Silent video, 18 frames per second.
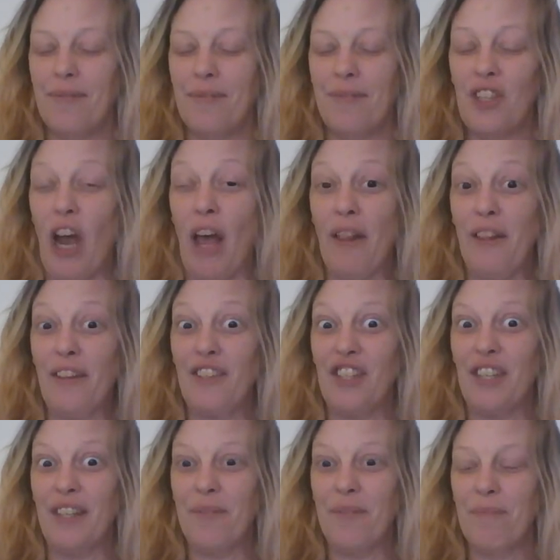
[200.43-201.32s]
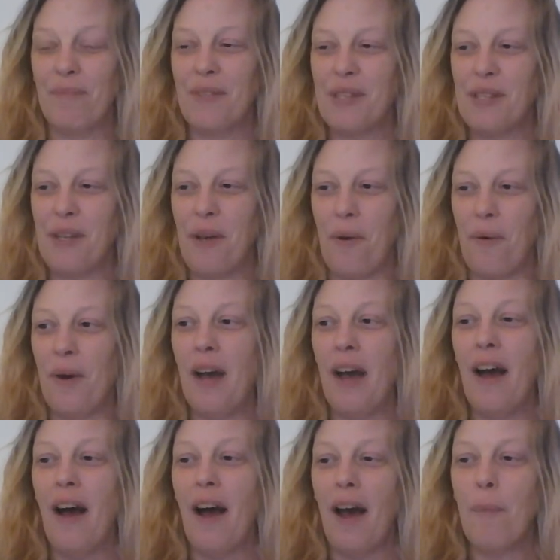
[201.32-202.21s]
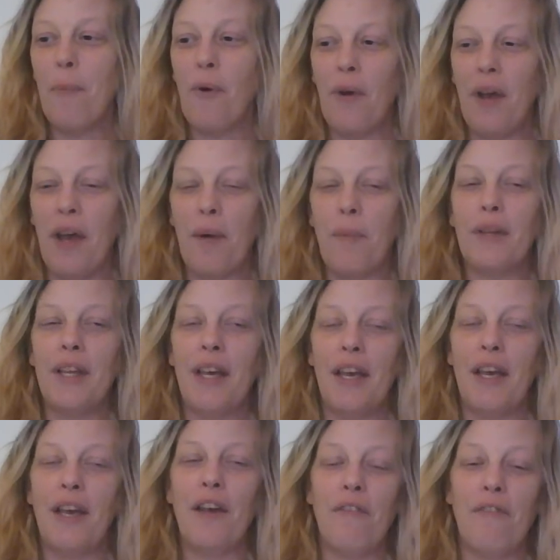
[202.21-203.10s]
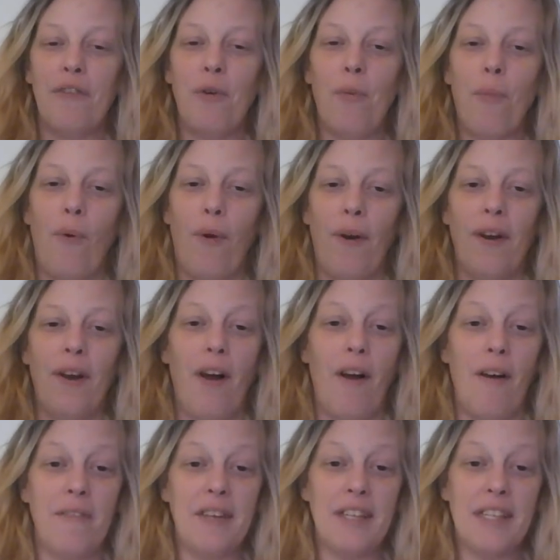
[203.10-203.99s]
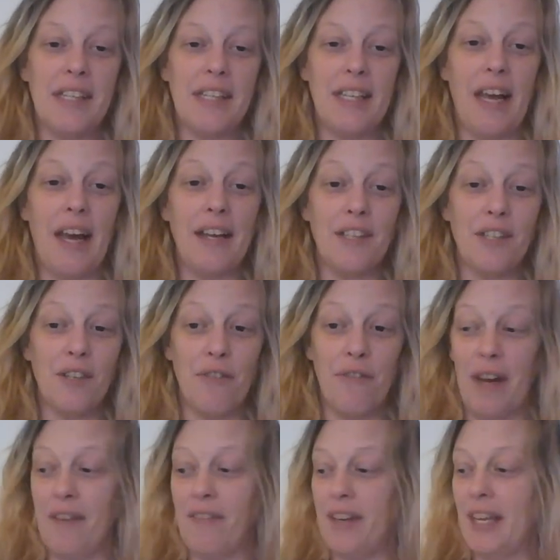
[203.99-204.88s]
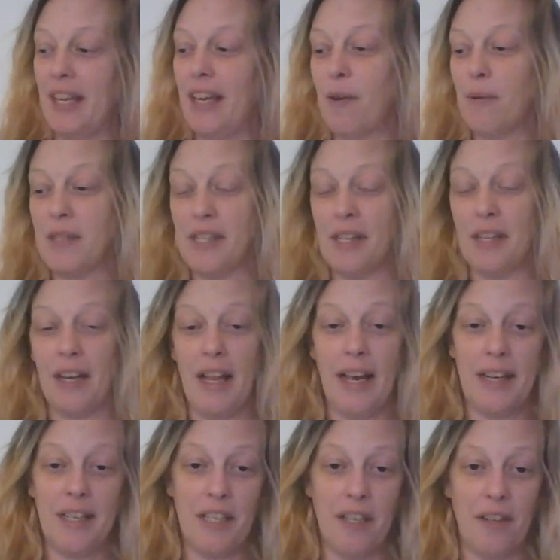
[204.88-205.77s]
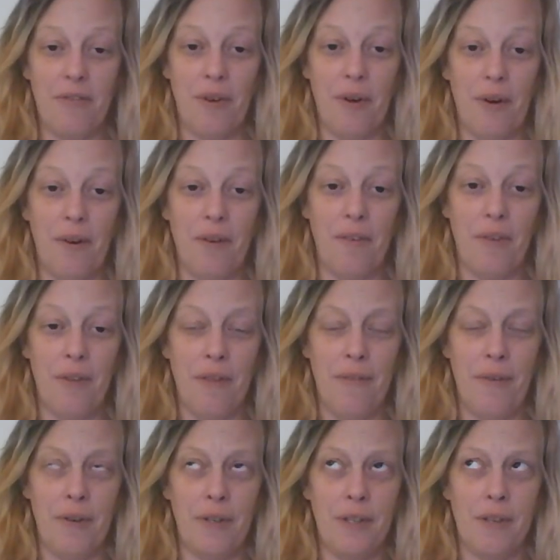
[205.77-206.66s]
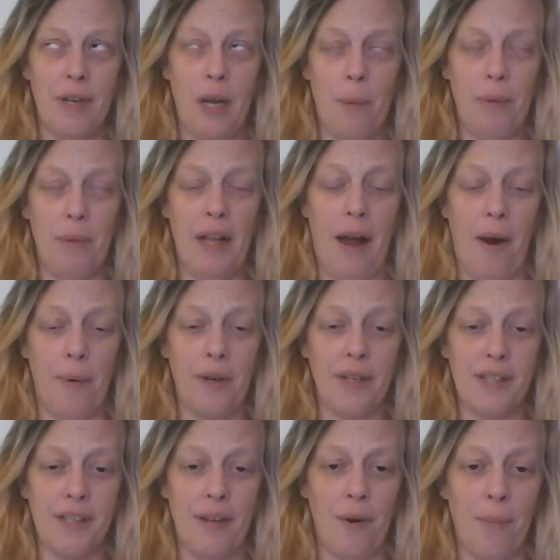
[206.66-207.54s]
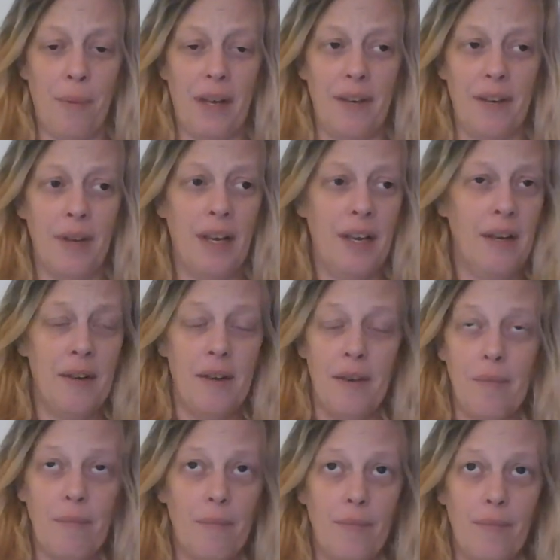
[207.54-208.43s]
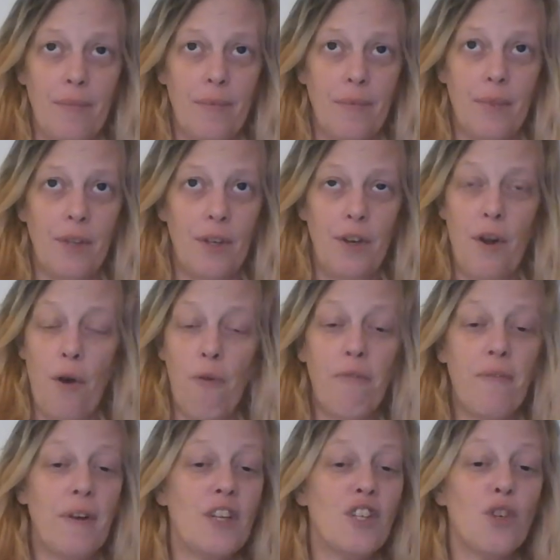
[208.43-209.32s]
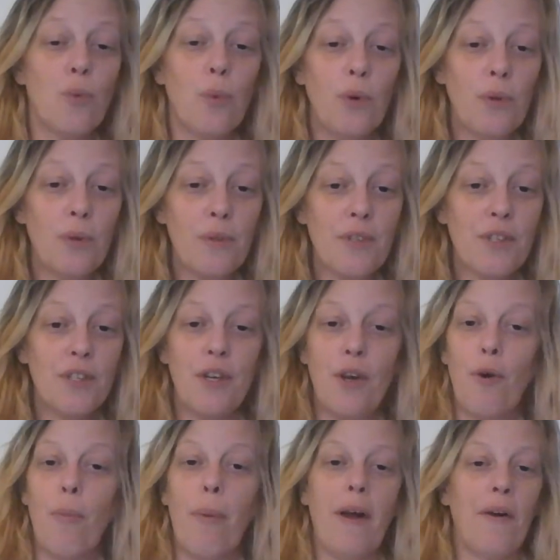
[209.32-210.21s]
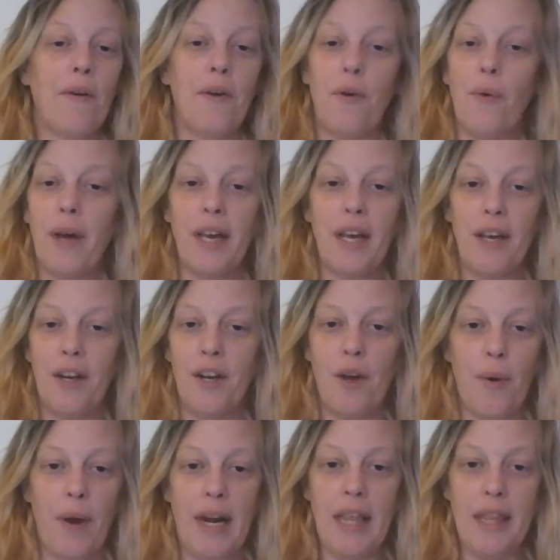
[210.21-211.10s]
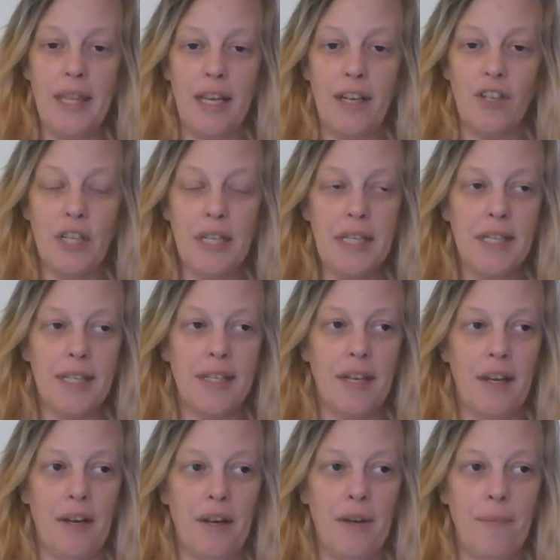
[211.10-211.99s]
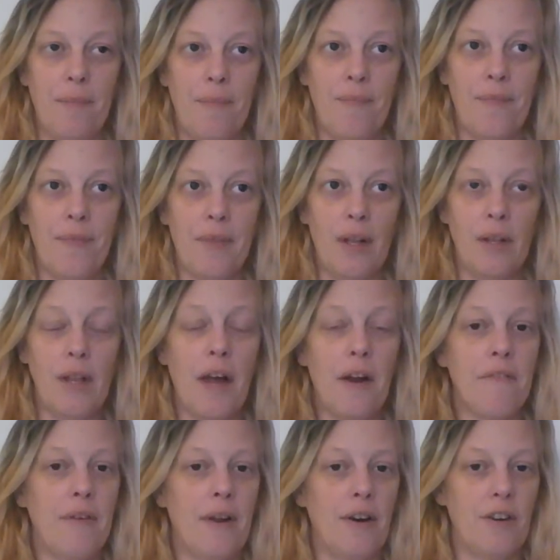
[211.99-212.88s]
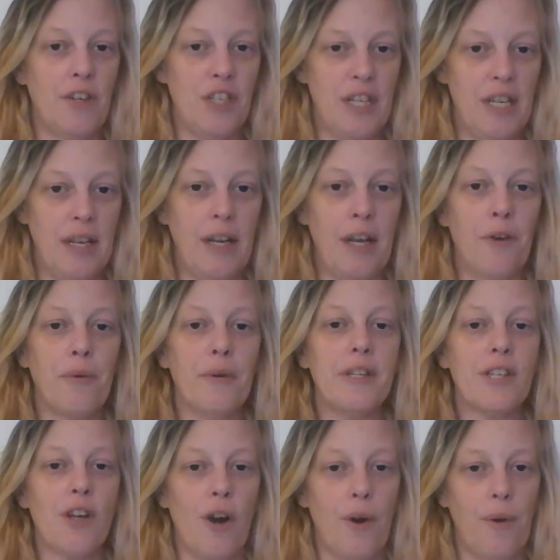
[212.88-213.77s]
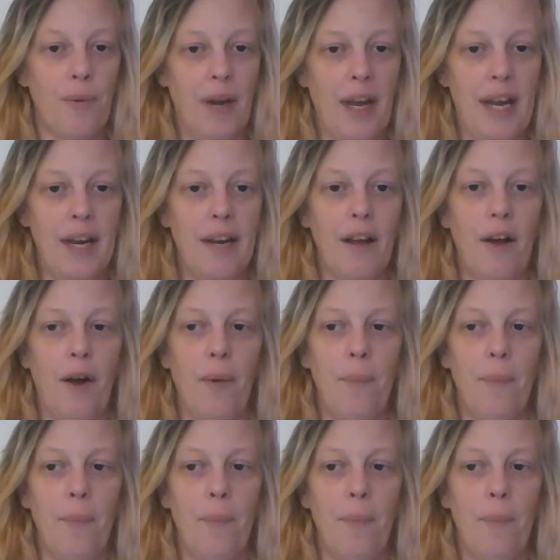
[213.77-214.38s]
challenging. So I'm okay with taking a few more. Obviously, I survived it. It was a little hectic for the first couple of hours there, but no visuals, no paranoia, no anything, just a lot of energy, increased heart rate,